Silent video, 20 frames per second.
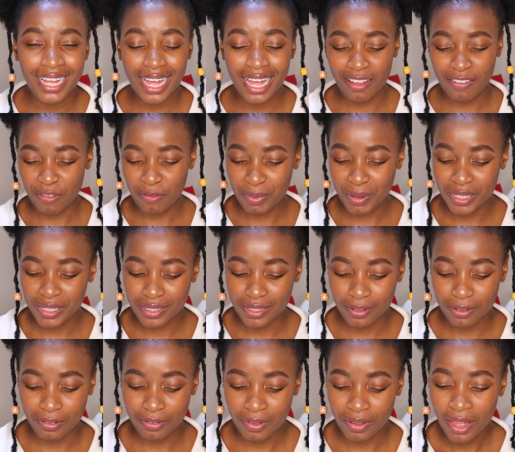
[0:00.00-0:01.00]
I have a piece
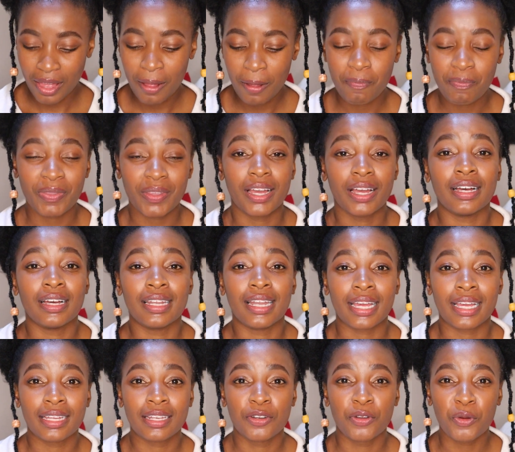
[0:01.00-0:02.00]
of
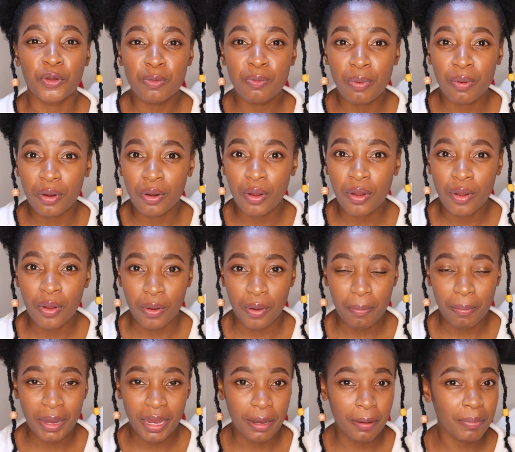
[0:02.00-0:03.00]
like notebook
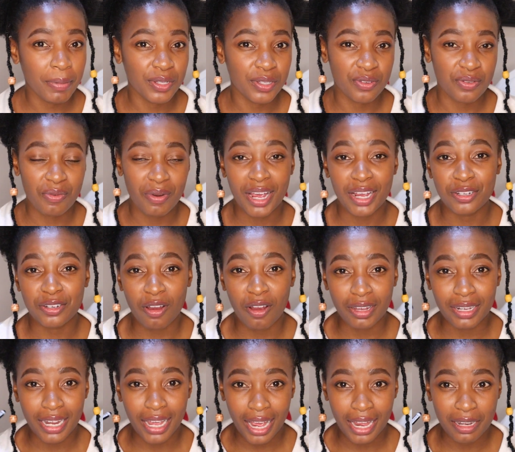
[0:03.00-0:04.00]
or paper to write
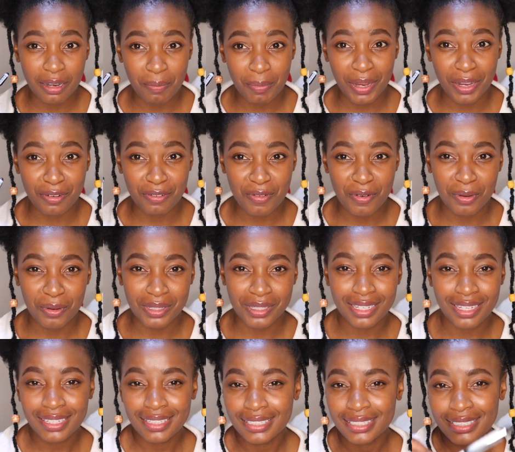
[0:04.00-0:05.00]
on, and a pen, of
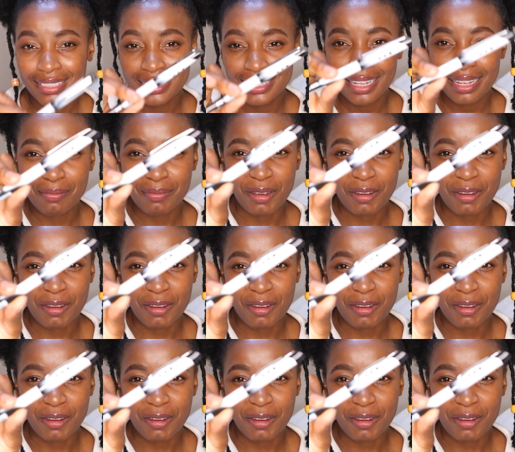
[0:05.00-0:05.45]
course.